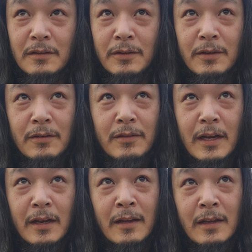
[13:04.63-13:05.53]

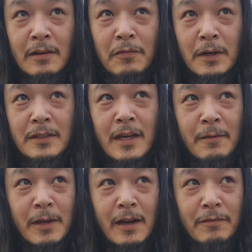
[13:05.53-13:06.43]
Like first time
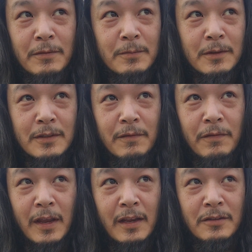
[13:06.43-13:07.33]
it happened was the
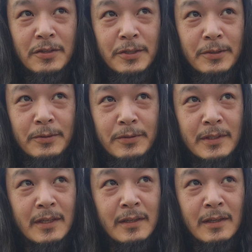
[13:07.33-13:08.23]
Vans shoes,